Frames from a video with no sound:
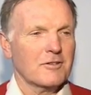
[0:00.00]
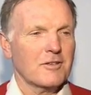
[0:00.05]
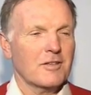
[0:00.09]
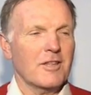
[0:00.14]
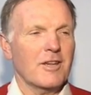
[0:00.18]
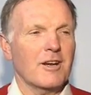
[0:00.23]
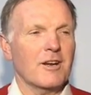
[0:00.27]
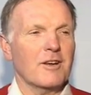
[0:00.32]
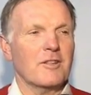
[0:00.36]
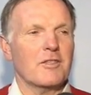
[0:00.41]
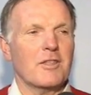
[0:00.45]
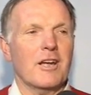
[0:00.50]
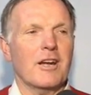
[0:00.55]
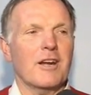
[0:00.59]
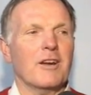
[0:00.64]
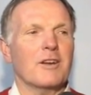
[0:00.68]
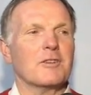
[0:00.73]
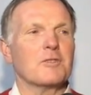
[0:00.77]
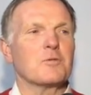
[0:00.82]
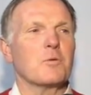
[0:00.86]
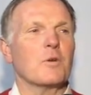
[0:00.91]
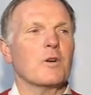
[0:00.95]
See,
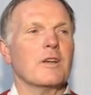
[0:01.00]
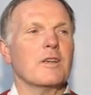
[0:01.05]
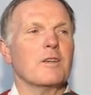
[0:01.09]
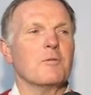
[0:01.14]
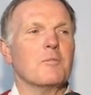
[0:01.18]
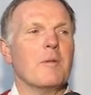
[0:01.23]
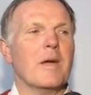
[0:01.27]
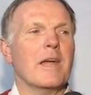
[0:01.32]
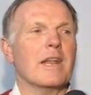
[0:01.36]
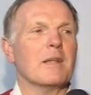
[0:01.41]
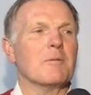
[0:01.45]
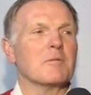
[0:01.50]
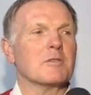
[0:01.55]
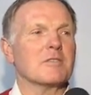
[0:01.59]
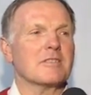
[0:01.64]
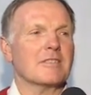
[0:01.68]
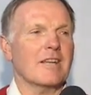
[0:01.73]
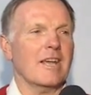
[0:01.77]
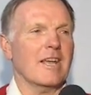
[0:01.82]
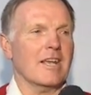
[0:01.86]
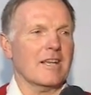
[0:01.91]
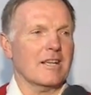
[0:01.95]
there's where you made a
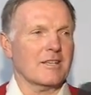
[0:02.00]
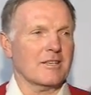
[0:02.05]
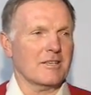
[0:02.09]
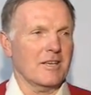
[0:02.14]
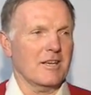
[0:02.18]
mistake.